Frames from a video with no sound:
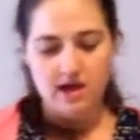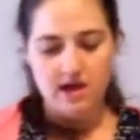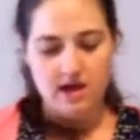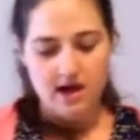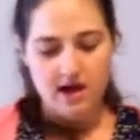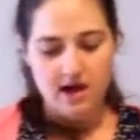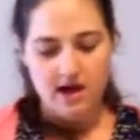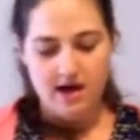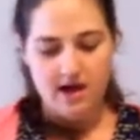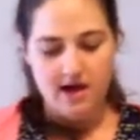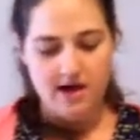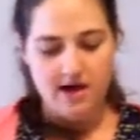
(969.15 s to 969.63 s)

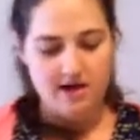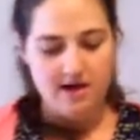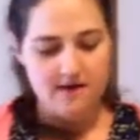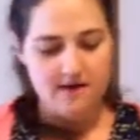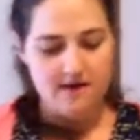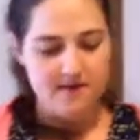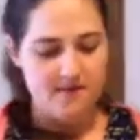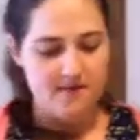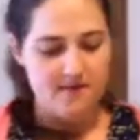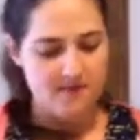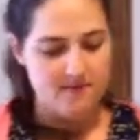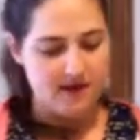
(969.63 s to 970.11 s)

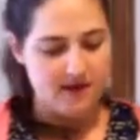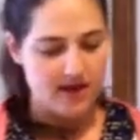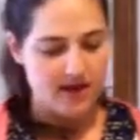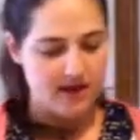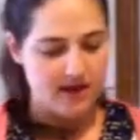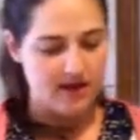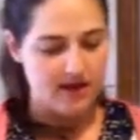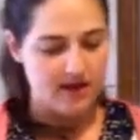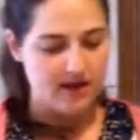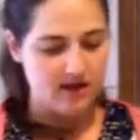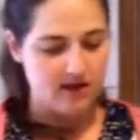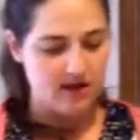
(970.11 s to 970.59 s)
and
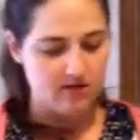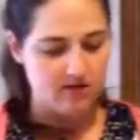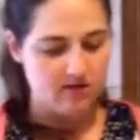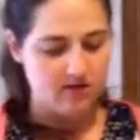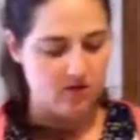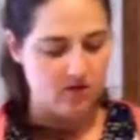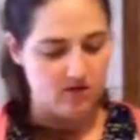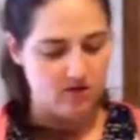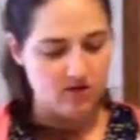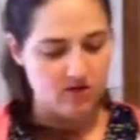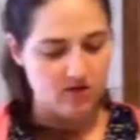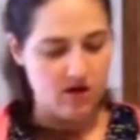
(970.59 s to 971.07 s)
get it so
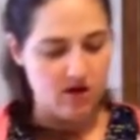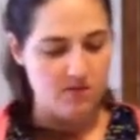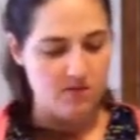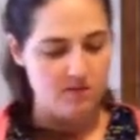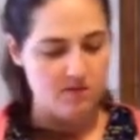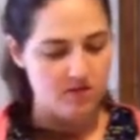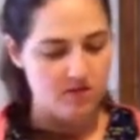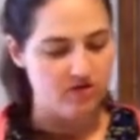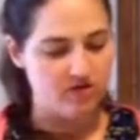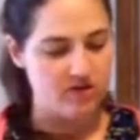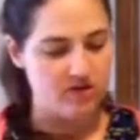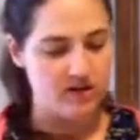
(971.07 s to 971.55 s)
it's all
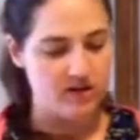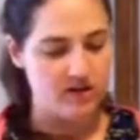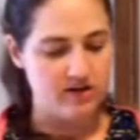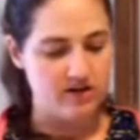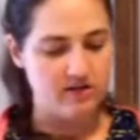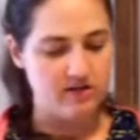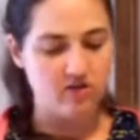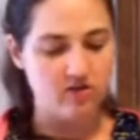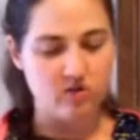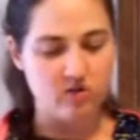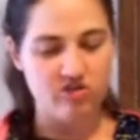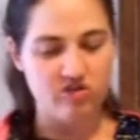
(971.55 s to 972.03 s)
mushy and
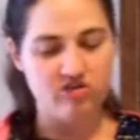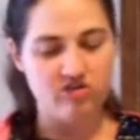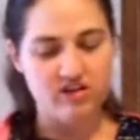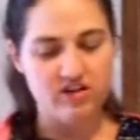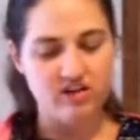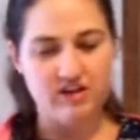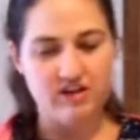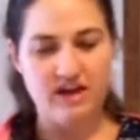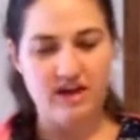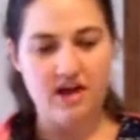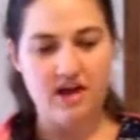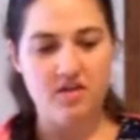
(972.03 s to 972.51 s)
squishy
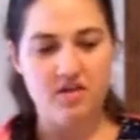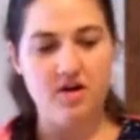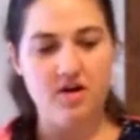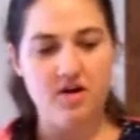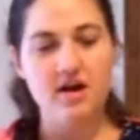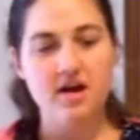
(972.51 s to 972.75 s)
together.